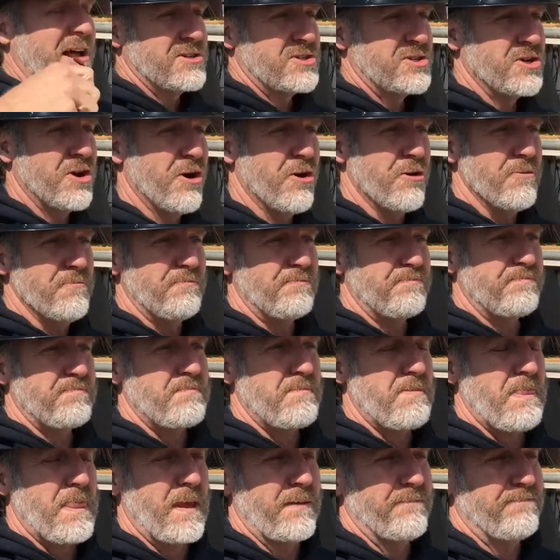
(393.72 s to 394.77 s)
So,
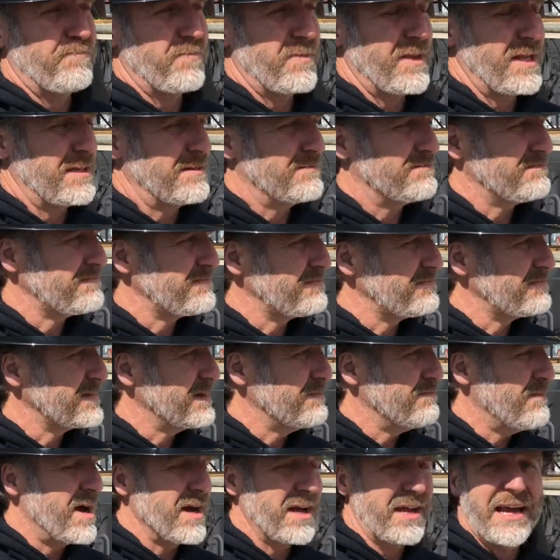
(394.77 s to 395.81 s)

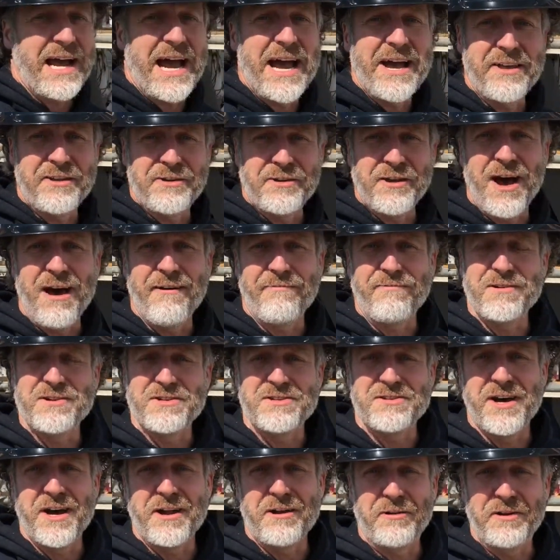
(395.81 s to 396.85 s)
Monkey Island
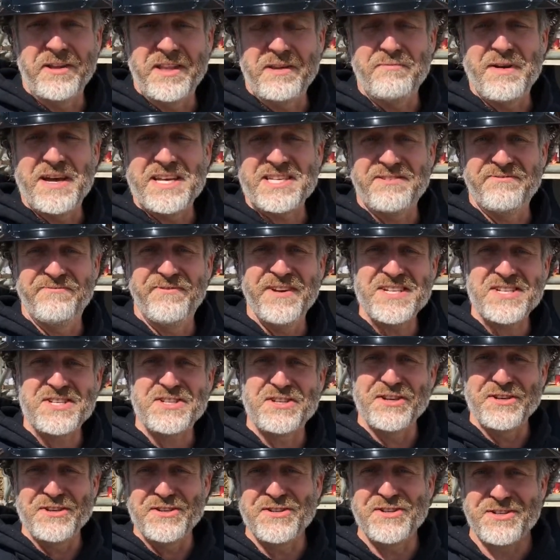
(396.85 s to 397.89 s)
offers not only the best
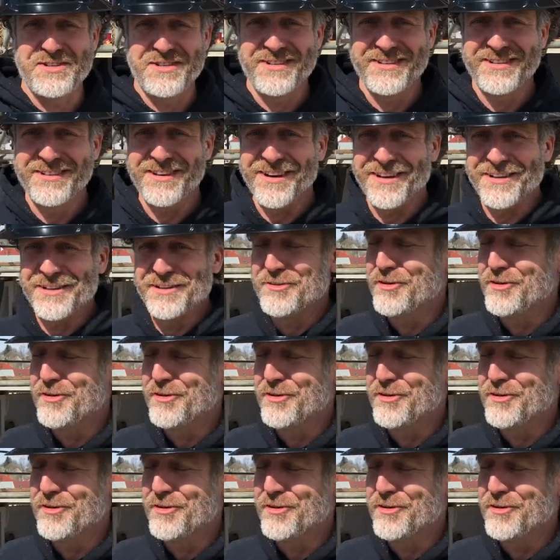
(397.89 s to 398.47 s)
vistas on